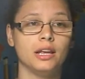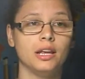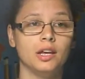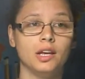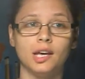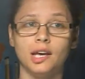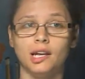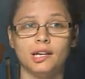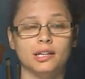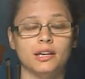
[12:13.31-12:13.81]

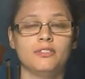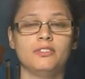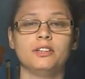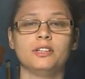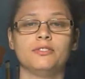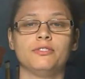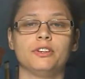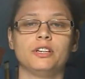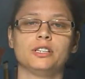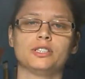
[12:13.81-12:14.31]
You can
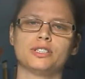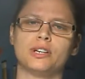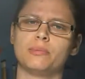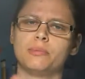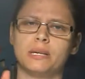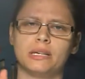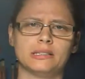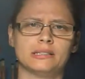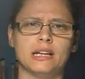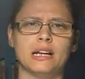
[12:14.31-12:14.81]
definitely finish there,
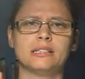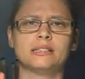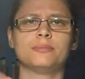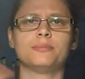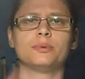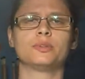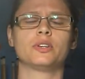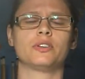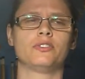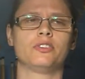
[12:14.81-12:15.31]
because lots
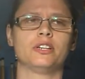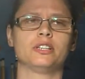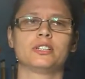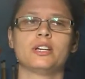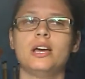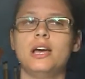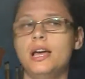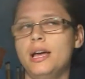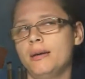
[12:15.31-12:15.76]
of books to finish.